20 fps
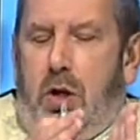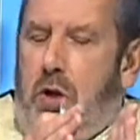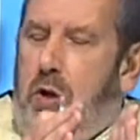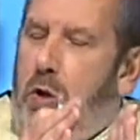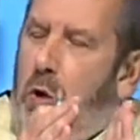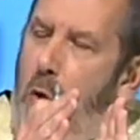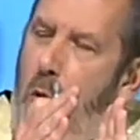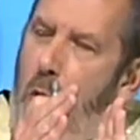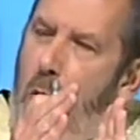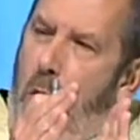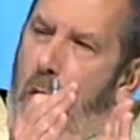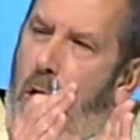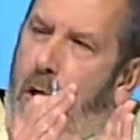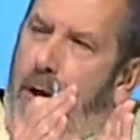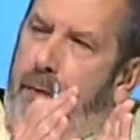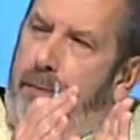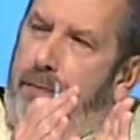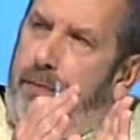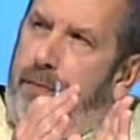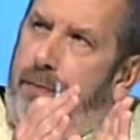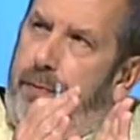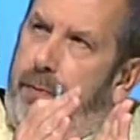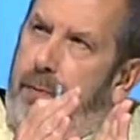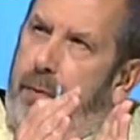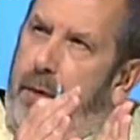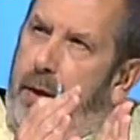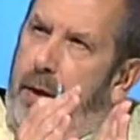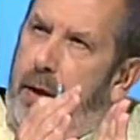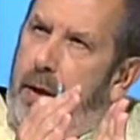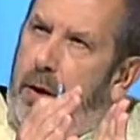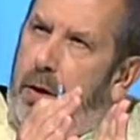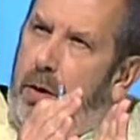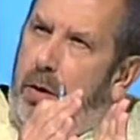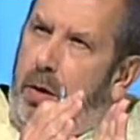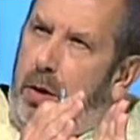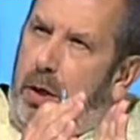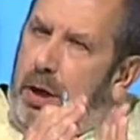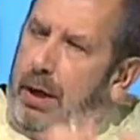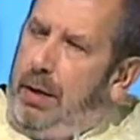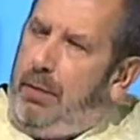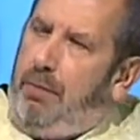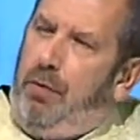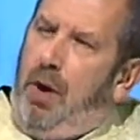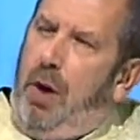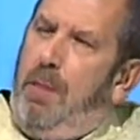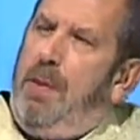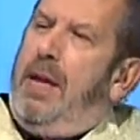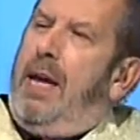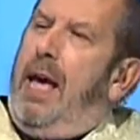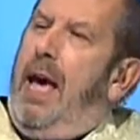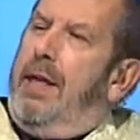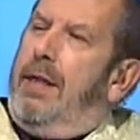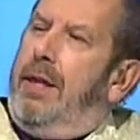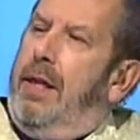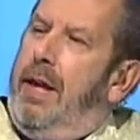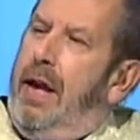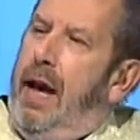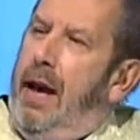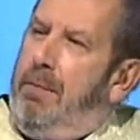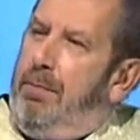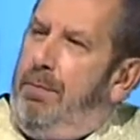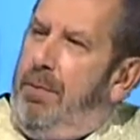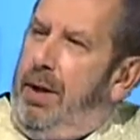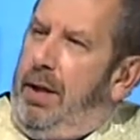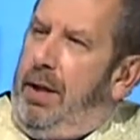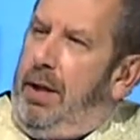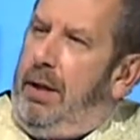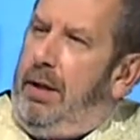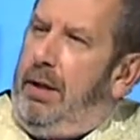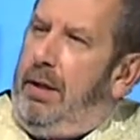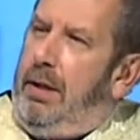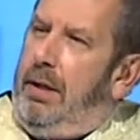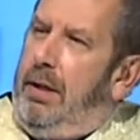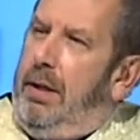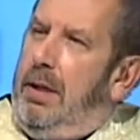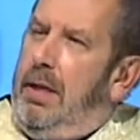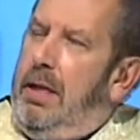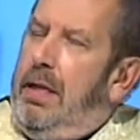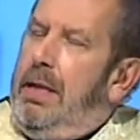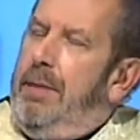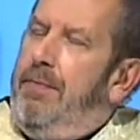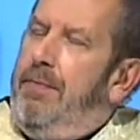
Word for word: your Roman Catholic upbringing, mm -hmm.